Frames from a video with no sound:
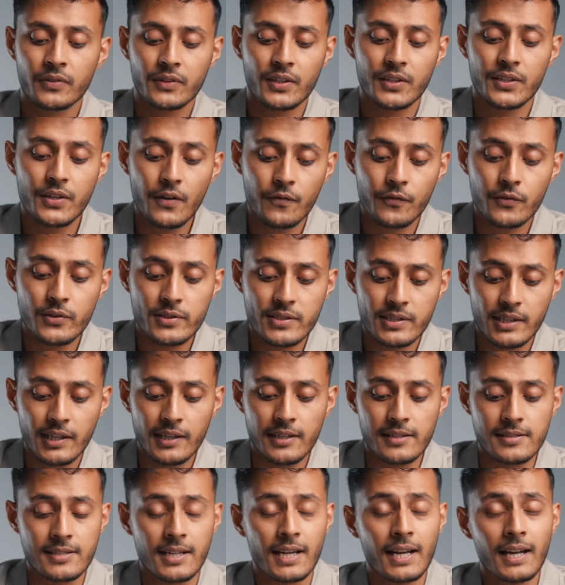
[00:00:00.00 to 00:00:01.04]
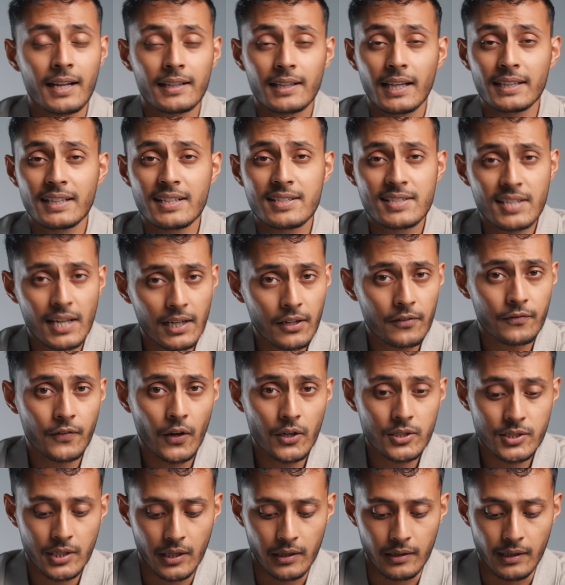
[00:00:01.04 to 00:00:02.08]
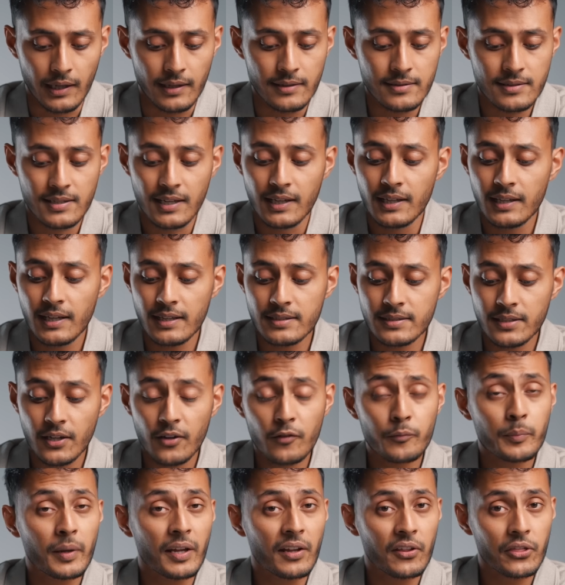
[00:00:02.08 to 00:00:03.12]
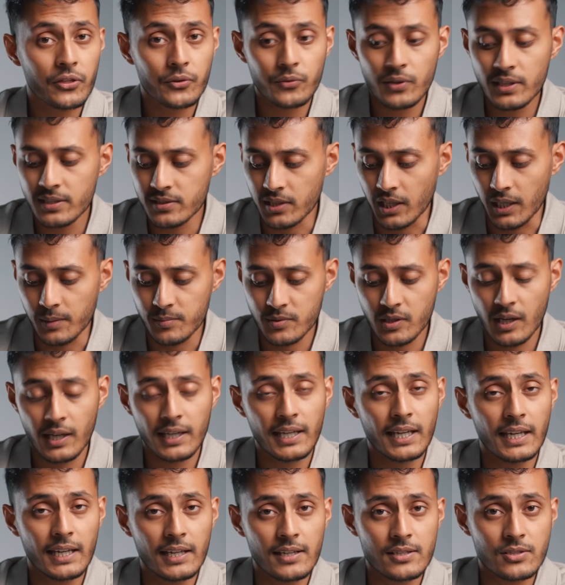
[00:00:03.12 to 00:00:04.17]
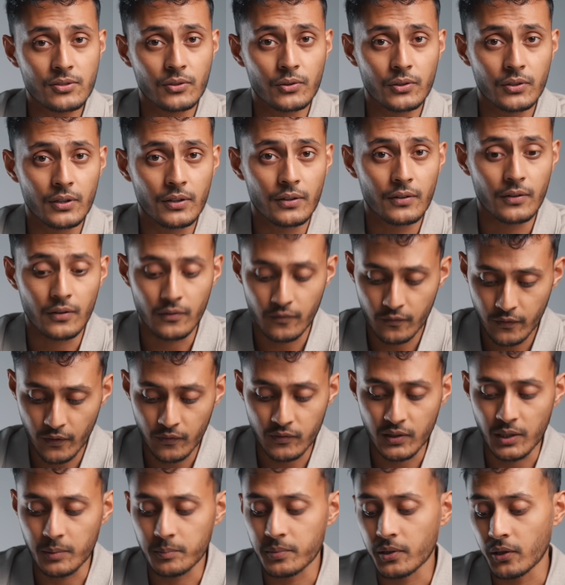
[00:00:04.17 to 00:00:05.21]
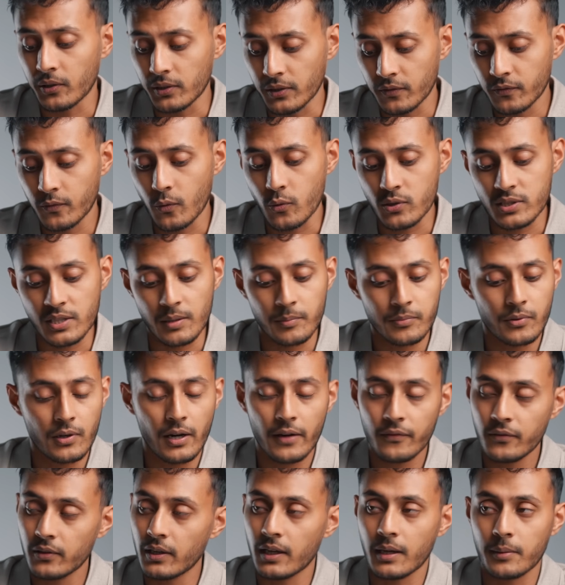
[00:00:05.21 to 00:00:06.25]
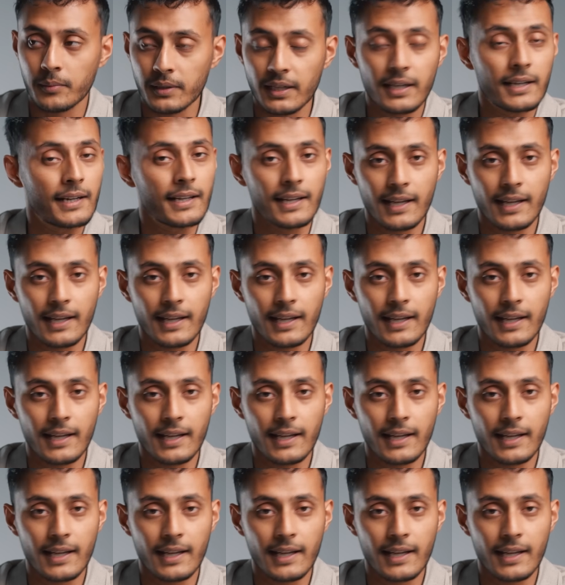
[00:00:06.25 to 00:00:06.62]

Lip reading: The difference is that the telephoto lens, instead of being 3 times like it is on the 15 Pro and the 14 Pro, I feel like I'm going to